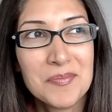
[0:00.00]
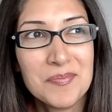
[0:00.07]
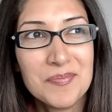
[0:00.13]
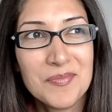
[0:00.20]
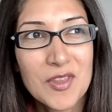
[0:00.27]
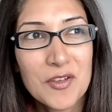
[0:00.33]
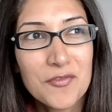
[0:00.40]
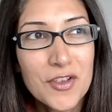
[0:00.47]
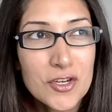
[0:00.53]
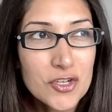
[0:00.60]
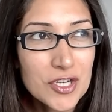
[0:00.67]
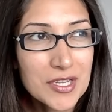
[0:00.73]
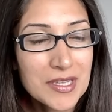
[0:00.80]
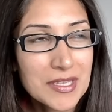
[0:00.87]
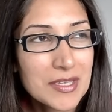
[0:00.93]

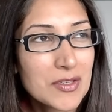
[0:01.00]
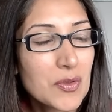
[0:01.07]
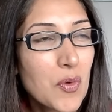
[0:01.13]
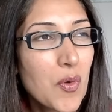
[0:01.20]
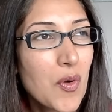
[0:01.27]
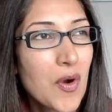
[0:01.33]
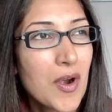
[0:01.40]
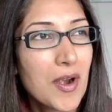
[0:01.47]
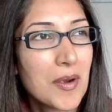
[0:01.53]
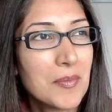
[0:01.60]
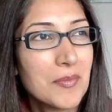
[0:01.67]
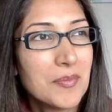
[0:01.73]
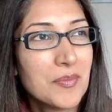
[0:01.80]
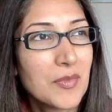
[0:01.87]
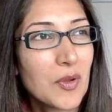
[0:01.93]
visions or
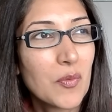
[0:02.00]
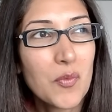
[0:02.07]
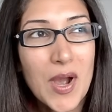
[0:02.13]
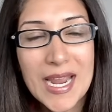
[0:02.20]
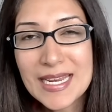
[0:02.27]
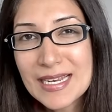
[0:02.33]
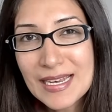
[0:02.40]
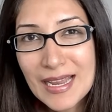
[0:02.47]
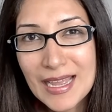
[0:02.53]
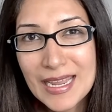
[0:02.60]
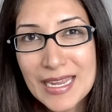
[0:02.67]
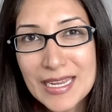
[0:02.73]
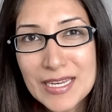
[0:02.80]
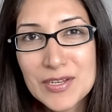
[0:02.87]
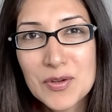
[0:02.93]
white
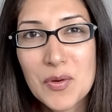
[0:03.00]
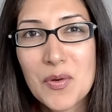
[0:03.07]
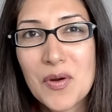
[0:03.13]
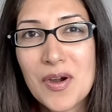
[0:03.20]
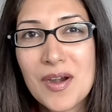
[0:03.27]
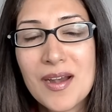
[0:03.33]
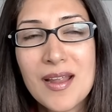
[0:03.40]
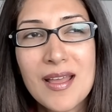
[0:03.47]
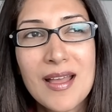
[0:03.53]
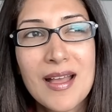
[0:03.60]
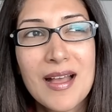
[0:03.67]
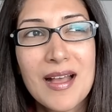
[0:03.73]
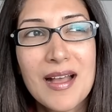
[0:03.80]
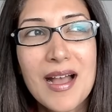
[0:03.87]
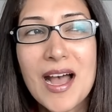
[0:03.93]
light or
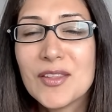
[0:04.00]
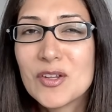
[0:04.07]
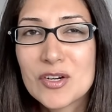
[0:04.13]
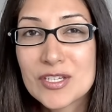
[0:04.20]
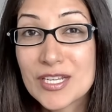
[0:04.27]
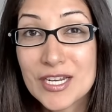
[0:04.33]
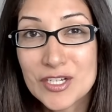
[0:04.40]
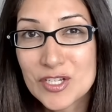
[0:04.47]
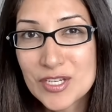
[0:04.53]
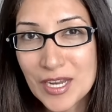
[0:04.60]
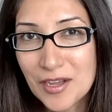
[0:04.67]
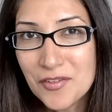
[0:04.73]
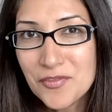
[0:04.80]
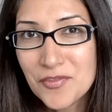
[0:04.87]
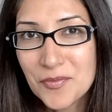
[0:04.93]
other such
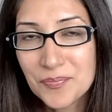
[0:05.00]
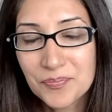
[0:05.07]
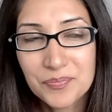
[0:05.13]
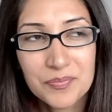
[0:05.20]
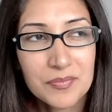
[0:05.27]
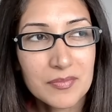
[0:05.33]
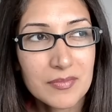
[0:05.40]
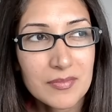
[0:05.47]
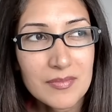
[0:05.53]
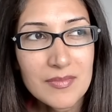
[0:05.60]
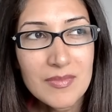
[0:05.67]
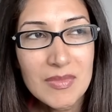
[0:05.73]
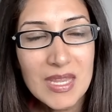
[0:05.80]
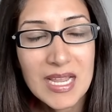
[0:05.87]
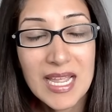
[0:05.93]
stuff.
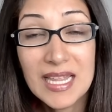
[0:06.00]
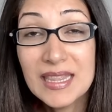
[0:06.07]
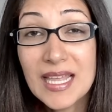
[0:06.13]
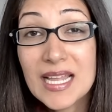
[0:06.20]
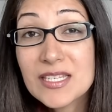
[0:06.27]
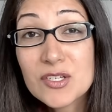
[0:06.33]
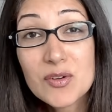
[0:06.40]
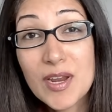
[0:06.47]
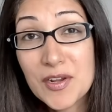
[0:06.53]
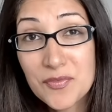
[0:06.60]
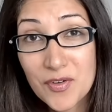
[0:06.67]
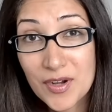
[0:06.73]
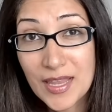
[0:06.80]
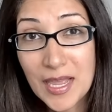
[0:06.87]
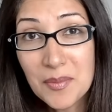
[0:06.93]
And that's great
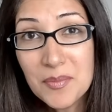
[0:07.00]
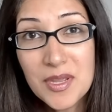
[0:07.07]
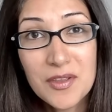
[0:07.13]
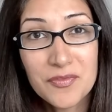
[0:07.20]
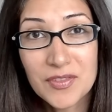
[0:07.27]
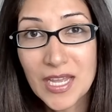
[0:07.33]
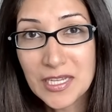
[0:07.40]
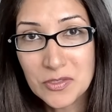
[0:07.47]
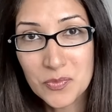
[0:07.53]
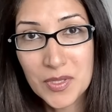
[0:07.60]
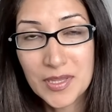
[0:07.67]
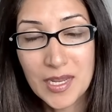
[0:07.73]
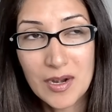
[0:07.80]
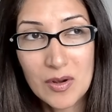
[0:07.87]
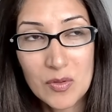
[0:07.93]
for them if that's
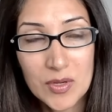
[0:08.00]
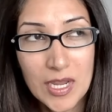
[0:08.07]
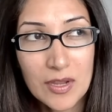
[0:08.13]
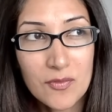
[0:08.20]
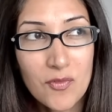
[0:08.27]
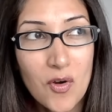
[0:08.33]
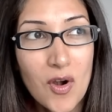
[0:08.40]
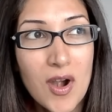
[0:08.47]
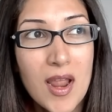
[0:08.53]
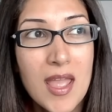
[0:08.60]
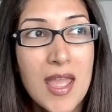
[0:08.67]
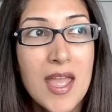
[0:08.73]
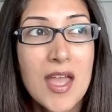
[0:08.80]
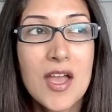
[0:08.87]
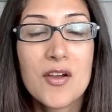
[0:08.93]
what they're looking for.
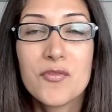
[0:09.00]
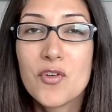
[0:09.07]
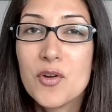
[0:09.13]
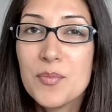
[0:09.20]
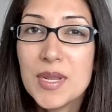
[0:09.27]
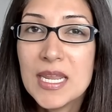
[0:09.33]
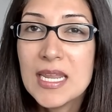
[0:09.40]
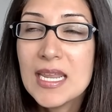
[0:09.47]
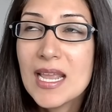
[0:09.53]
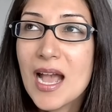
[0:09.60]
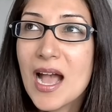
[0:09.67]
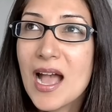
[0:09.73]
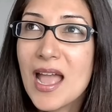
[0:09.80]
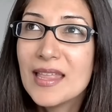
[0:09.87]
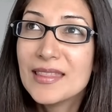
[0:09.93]
For me,
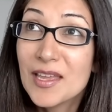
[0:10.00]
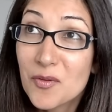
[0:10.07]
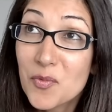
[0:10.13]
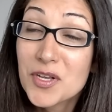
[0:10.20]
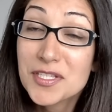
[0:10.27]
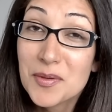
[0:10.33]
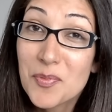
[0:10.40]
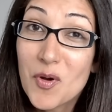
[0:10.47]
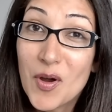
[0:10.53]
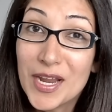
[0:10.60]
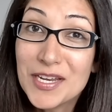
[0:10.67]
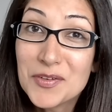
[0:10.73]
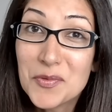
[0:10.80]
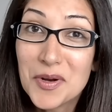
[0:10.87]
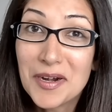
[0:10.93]
there was a
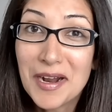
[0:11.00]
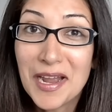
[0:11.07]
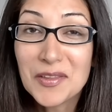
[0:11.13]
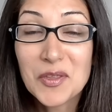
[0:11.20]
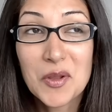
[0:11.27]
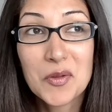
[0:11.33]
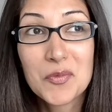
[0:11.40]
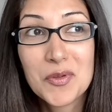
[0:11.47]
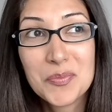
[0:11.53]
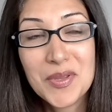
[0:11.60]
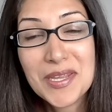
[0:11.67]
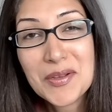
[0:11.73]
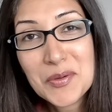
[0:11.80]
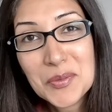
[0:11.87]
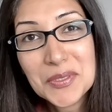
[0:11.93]
point where I thought it would be
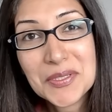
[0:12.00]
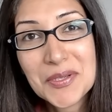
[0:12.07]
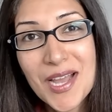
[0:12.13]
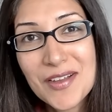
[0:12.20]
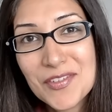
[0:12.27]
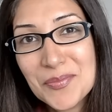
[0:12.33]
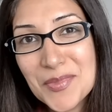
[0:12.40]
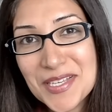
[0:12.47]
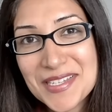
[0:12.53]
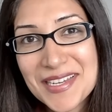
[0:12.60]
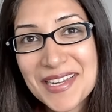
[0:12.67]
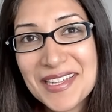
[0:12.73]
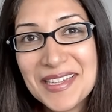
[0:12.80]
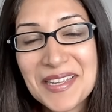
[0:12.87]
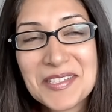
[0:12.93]
cool to have a
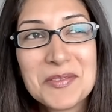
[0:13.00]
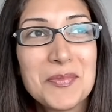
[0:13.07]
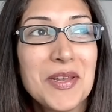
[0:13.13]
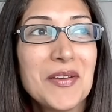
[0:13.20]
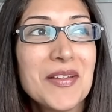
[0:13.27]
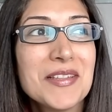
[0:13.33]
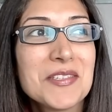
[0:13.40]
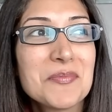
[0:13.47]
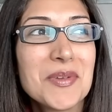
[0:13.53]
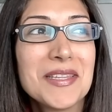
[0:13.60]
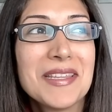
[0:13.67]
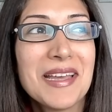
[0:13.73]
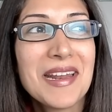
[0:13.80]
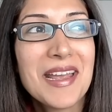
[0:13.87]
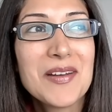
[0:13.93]
mystical experience, but
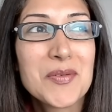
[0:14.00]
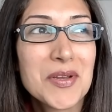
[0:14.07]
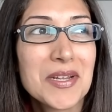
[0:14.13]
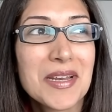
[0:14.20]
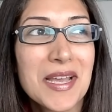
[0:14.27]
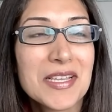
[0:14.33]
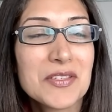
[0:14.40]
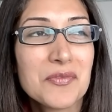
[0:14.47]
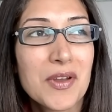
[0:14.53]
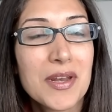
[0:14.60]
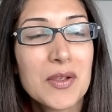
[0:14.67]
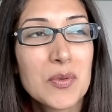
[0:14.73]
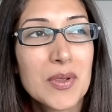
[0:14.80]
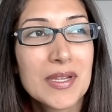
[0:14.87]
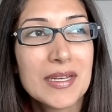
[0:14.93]
then I realized very
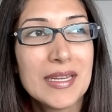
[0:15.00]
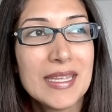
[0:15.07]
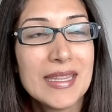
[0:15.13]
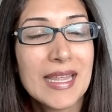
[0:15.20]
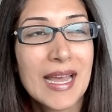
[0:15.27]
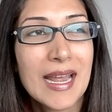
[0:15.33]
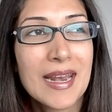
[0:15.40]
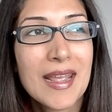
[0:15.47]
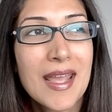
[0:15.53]
quickly that